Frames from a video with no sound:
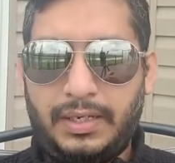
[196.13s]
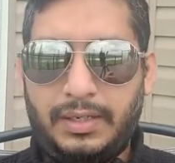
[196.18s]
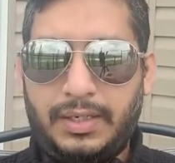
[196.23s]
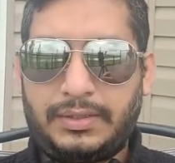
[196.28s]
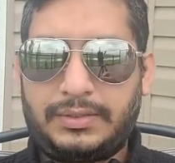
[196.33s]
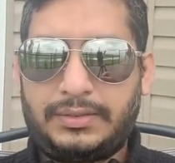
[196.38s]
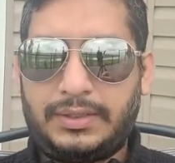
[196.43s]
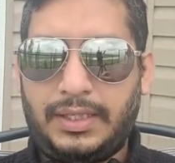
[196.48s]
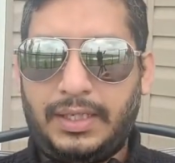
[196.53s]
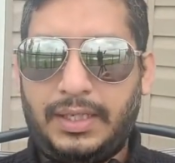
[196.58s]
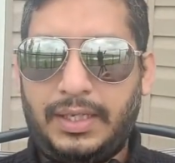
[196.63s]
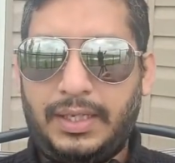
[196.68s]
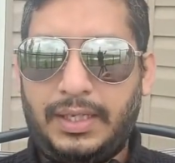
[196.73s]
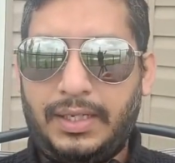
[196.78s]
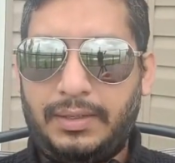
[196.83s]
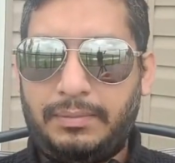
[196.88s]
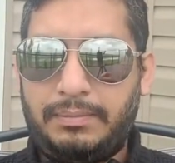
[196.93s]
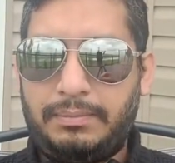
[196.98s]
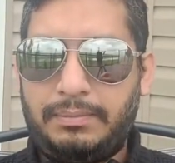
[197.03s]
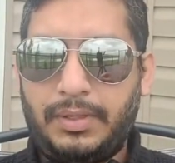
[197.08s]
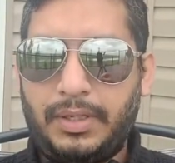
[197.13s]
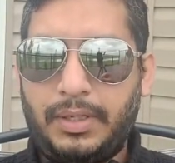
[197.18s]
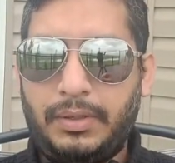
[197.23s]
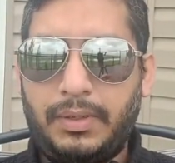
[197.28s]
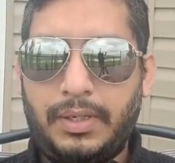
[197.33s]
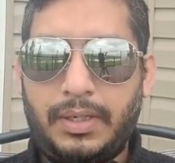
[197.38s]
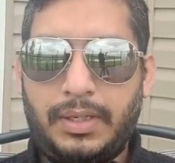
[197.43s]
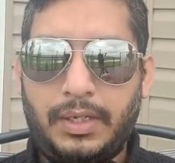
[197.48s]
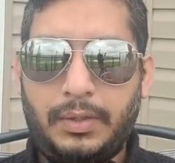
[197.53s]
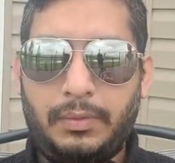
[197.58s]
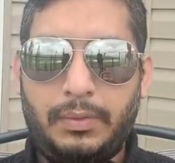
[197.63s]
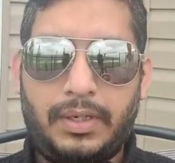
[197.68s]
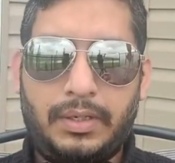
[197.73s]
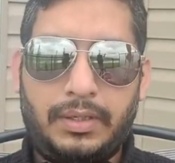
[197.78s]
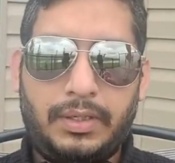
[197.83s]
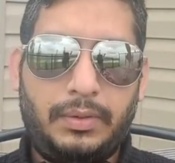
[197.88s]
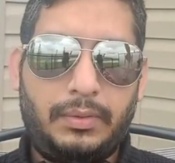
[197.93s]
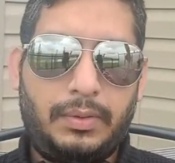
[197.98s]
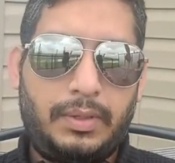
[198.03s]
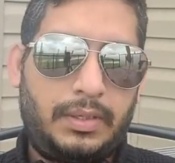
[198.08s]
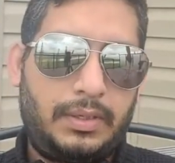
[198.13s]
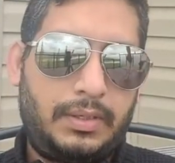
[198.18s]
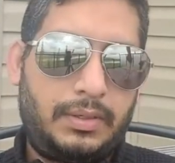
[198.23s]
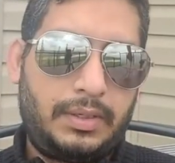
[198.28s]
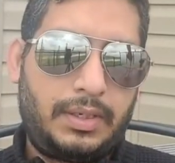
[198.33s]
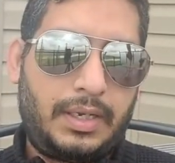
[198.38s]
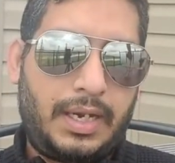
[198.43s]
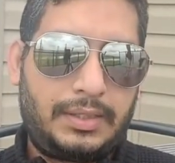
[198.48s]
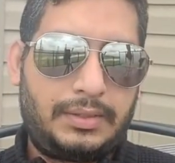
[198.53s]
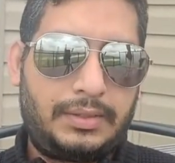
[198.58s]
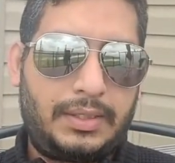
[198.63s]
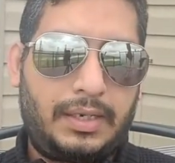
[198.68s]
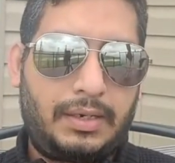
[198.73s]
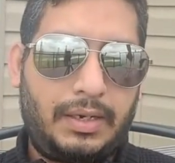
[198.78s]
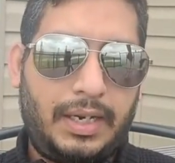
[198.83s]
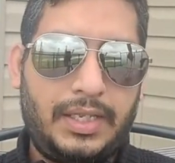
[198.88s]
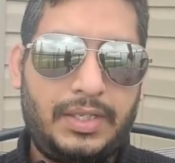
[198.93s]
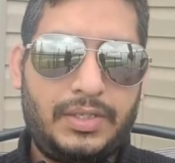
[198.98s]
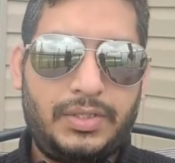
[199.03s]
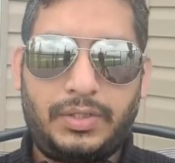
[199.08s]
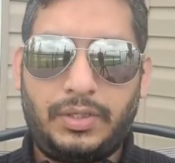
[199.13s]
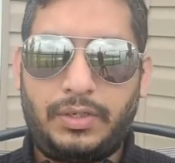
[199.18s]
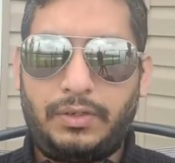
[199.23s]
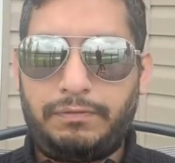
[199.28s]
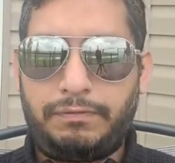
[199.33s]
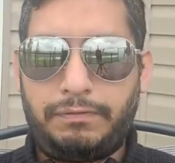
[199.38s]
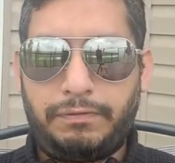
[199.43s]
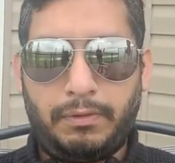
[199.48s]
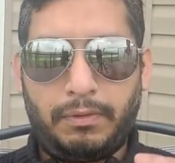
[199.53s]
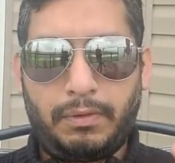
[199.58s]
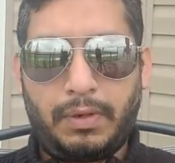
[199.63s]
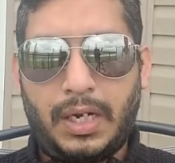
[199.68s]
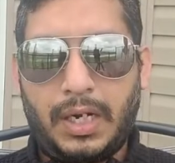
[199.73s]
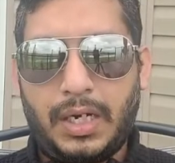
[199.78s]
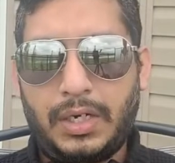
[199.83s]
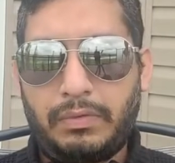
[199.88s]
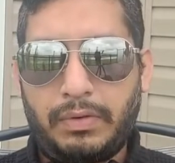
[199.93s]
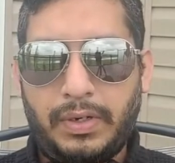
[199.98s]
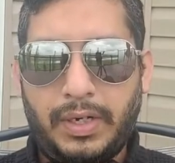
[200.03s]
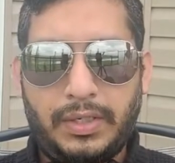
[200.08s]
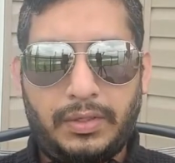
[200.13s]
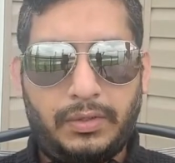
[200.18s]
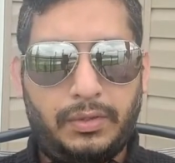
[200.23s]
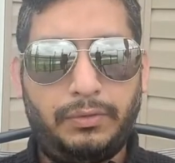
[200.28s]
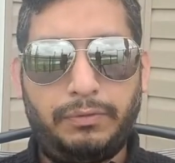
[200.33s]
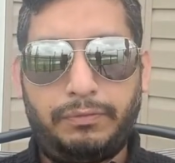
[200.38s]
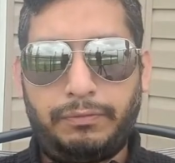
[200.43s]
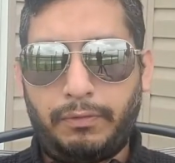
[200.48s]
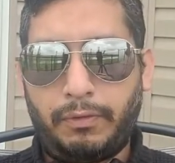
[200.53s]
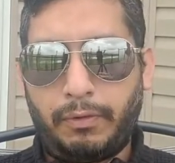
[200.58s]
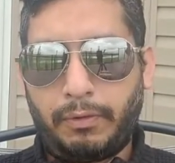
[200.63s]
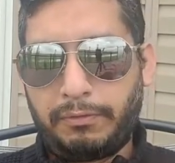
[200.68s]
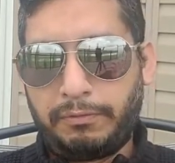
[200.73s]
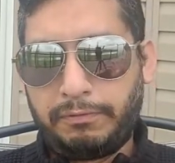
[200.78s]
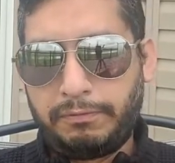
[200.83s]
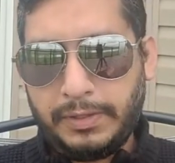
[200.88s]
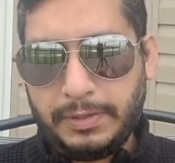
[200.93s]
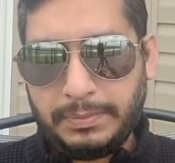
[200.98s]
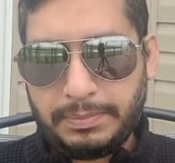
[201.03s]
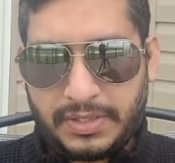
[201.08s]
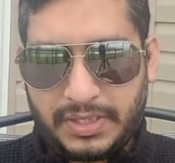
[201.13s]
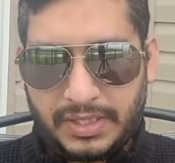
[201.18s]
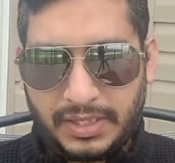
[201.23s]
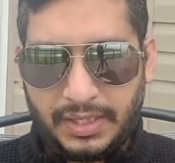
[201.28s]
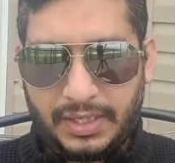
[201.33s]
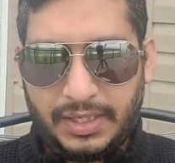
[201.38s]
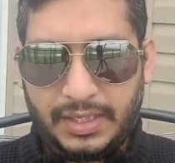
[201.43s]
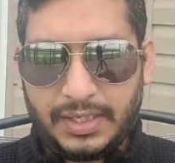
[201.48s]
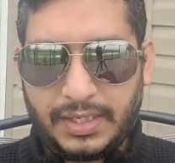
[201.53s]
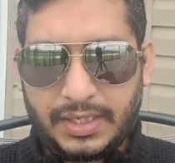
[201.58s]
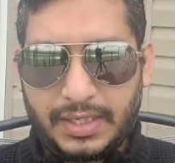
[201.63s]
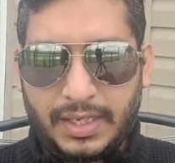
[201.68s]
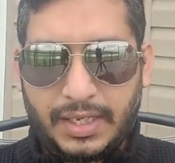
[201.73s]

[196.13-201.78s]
like say you are at the range of 400 to 450,